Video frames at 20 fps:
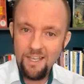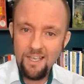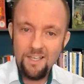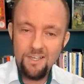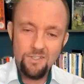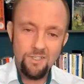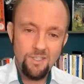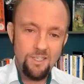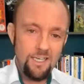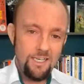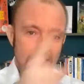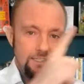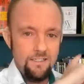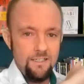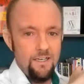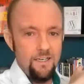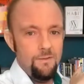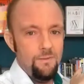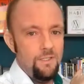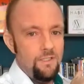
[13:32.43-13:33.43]
So ladies and
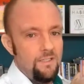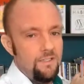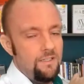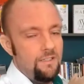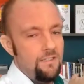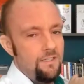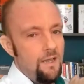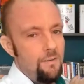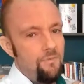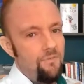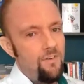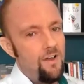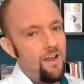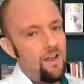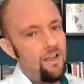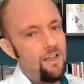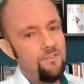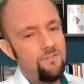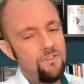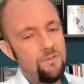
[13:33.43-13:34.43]
gentlemen, step
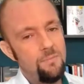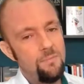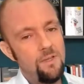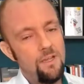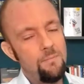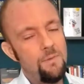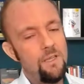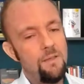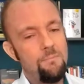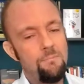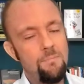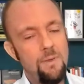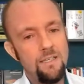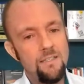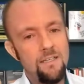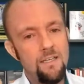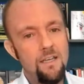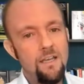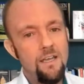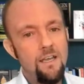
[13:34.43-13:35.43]
5 to becoming a
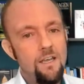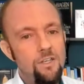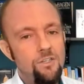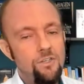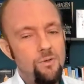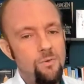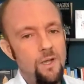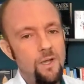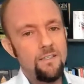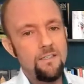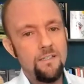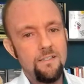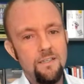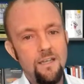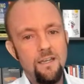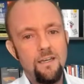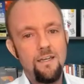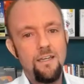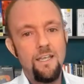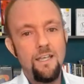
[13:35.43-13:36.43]
better UX
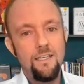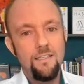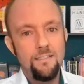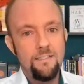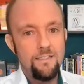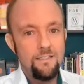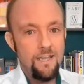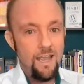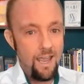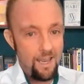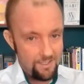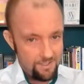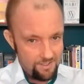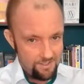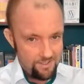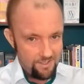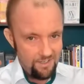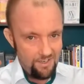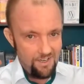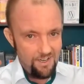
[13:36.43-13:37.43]
designer is
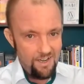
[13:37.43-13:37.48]
test.